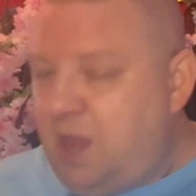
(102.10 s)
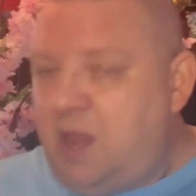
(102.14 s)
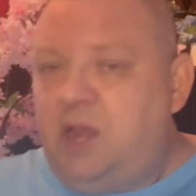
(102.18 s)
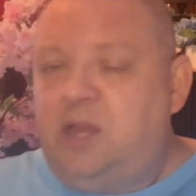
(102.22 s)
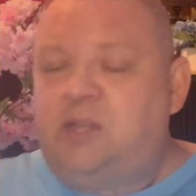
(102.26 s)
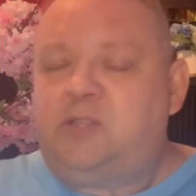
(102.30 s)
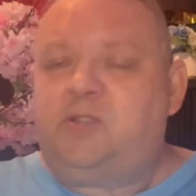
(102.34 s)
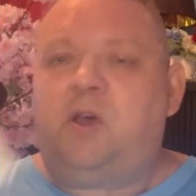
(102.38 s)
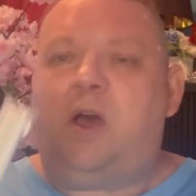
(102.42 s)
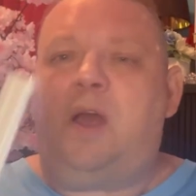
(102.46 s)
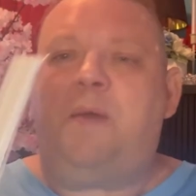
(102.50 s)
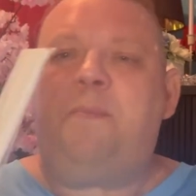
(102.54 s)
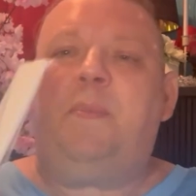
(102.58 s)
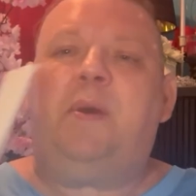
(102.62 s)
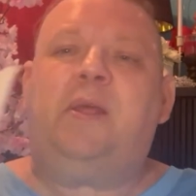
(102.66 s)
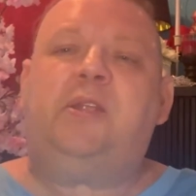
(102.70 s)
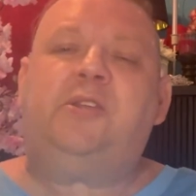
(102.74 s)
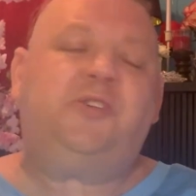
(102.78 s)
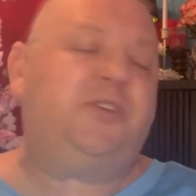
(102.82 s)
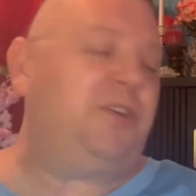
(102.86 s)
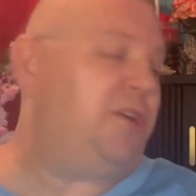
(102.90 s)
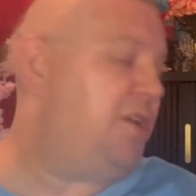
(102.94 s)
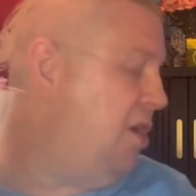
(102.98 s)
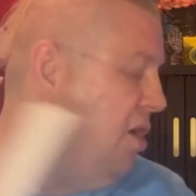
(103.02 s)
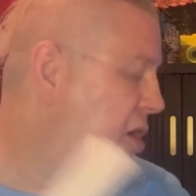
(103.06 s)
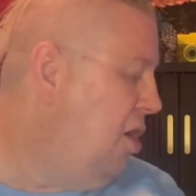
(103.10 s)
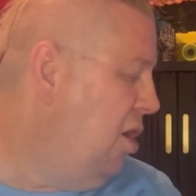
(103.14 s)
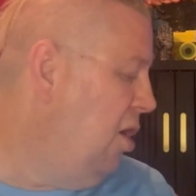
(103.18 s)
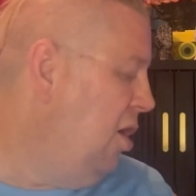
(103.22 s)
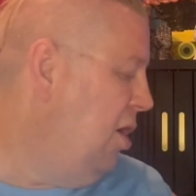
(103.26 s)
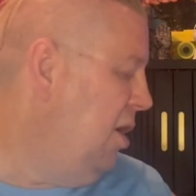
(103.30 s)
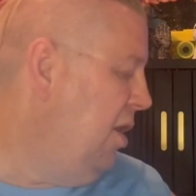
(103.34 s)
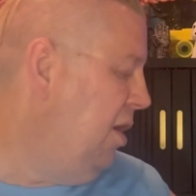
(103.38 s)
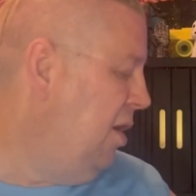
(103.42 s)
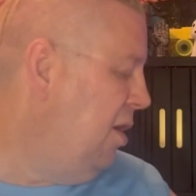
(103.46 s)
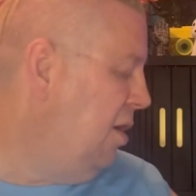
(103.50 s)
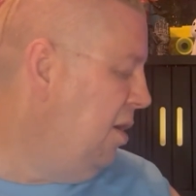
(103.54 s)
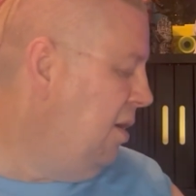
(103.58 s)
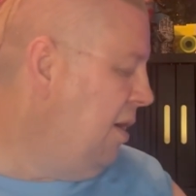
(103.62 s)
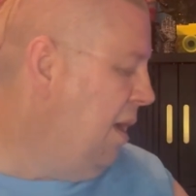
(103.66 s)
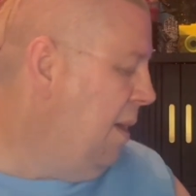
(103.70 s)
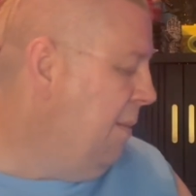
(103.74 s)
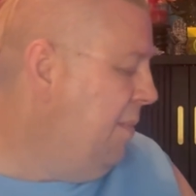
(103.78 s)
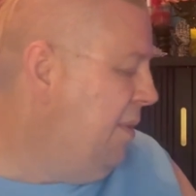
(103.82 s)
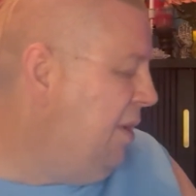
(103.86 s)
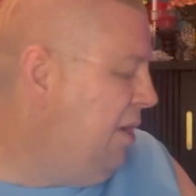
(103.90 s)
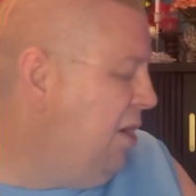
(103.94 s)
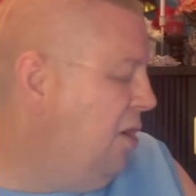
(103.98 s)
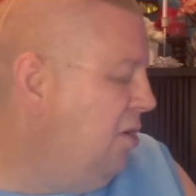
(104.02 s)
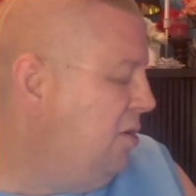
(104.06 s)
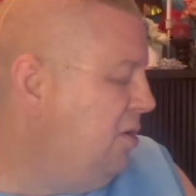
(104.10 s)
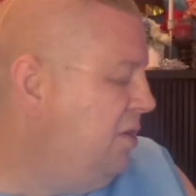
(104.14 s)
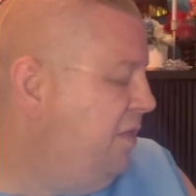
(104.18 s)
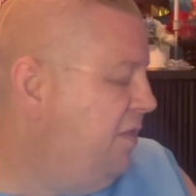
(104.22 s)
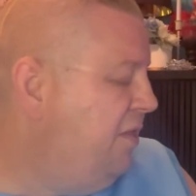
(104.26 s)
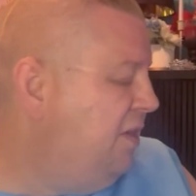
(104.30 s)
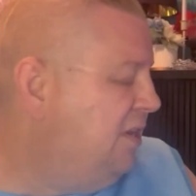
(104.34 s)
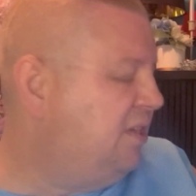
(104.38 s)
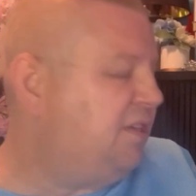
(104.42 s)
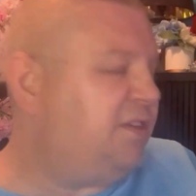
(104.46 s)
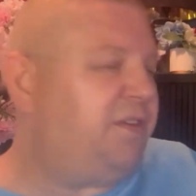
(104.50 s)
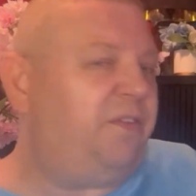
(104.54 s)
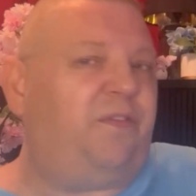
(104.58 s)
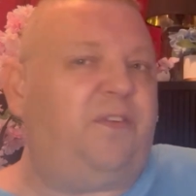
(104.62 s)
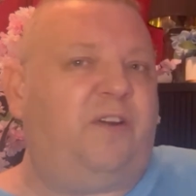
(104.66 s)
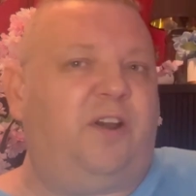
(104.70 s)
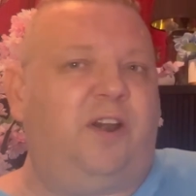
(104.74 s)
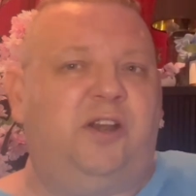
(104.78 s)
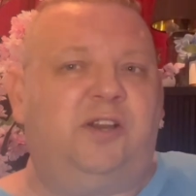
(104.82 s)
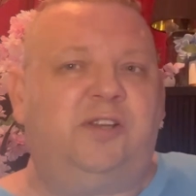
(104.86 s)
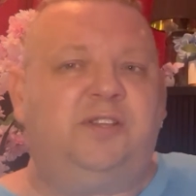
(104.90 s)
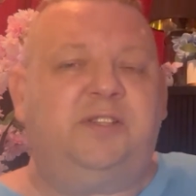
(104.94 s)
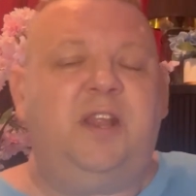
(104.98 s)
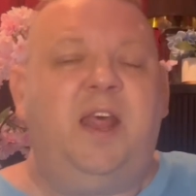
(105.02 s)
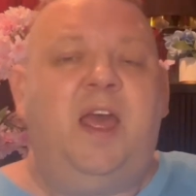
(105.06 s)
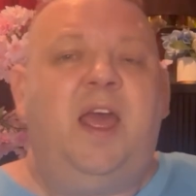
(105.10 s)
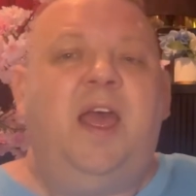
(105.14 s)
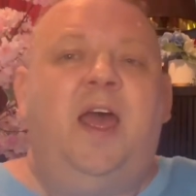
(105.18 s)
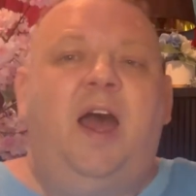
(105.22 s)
So I mentioned earlier, I'm going to go to this first.